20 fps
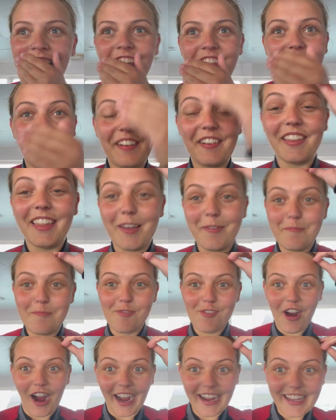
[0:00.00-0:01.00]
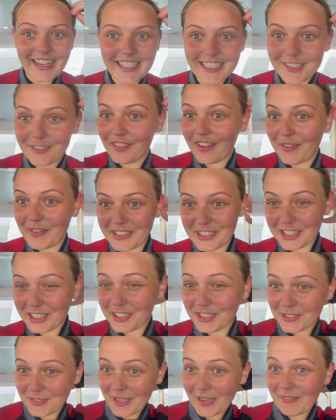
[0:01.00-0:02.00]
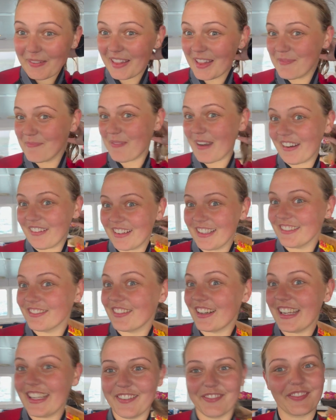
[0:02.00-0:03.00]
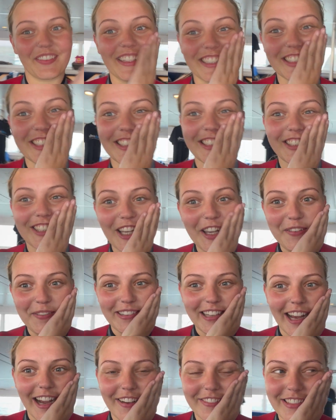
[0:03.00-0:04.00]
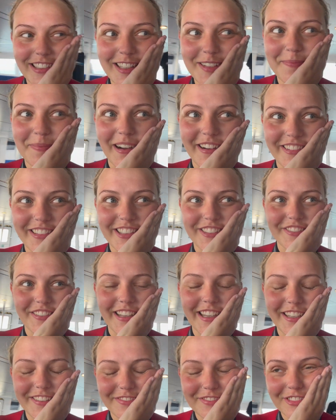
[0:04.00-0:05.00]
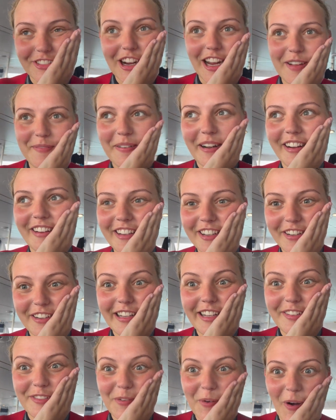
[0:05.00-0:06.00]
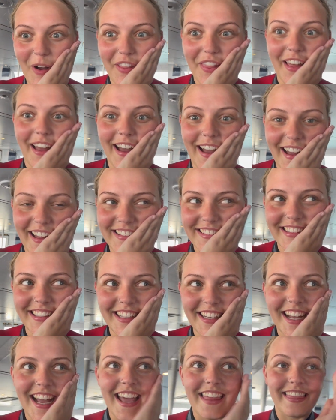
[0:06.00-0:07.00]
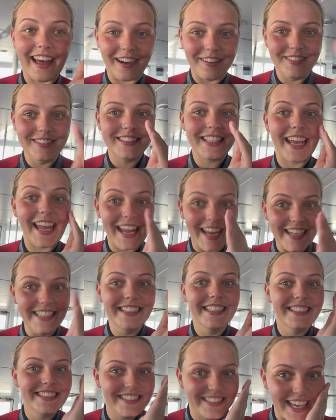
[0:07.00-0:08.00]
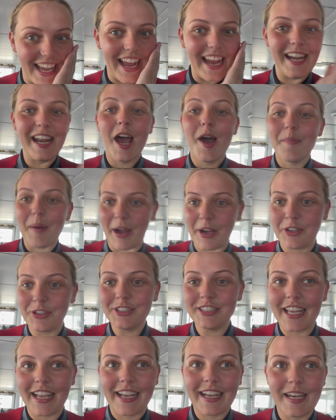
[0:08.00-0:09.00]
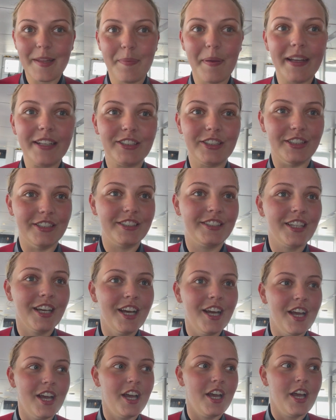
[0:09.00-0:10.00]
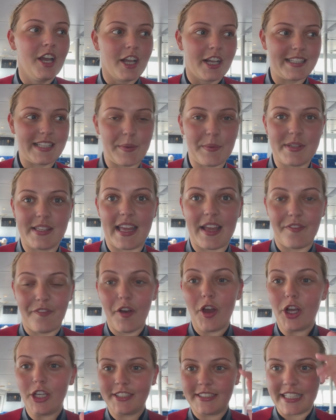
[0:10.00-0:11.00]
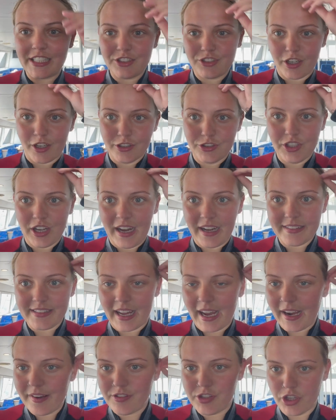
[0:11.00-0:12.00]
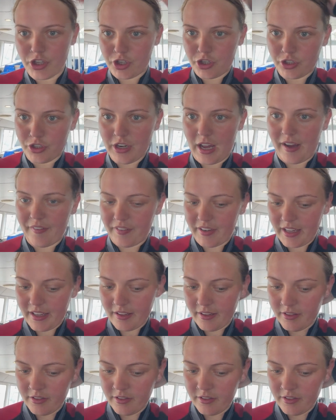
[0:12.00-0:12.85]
They were the brightest bit. We just swam in the barrier reef. I just scuba dived in the barrier reef. Great barrier reef, what the hell? That was insane. But I couldn't take any pictures because it was their first intro dive, so you couldn't have any.